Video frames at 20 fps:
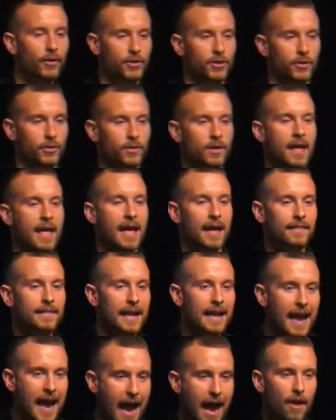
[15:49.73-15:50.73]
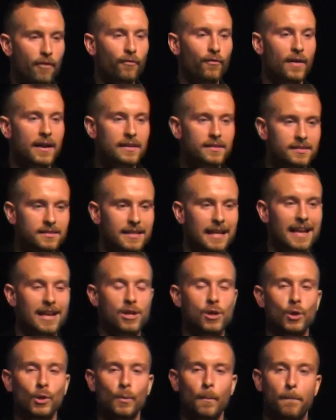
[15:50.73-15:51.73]
you that every
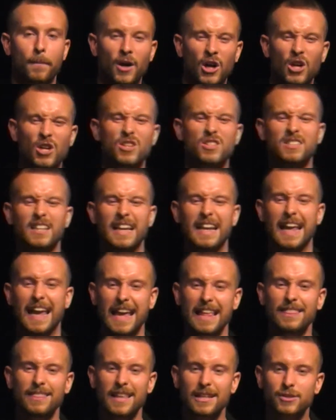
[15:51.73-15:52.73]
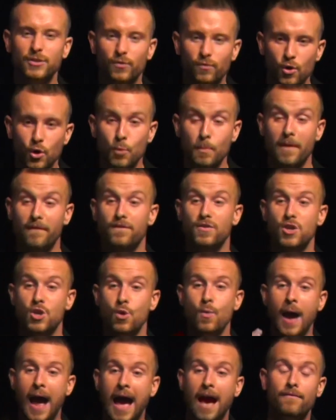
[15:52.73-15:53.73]
single person in this room, if
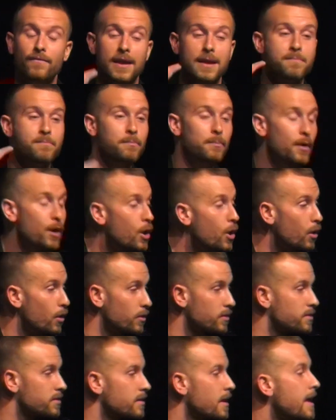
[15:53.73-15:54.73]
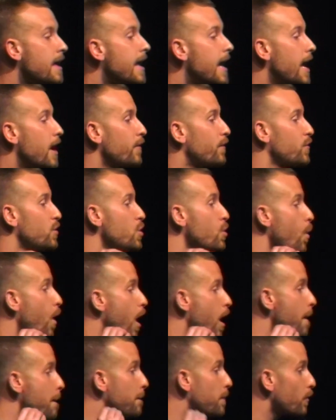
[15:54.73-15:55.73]
you have a pulse, if you
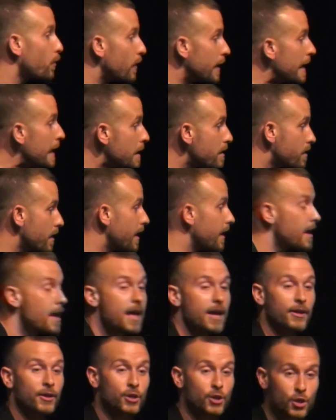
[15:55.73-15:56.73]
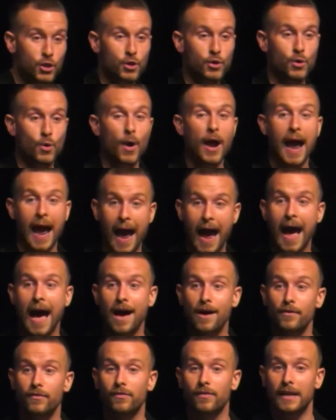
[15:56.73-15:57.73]
are breathing, you
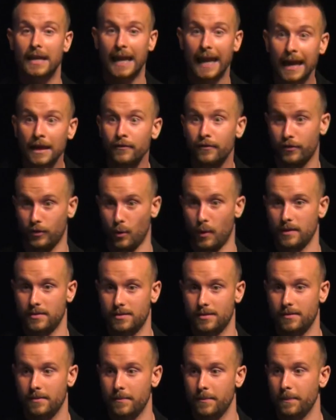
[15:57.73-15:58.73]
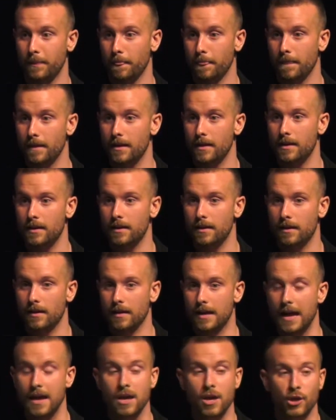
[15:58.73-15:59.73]
have influence.
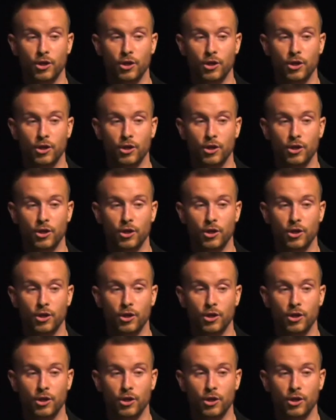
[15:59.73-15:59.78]
Okay?